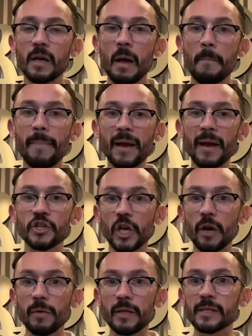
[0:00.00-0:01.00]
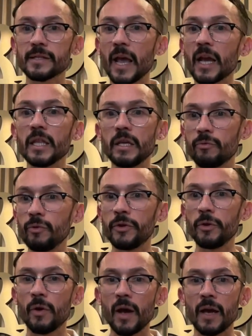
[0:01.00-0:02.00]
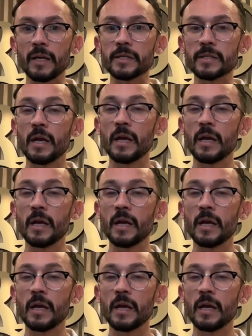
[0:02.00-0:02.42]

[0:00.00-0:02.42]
by sharing this technique with you guys,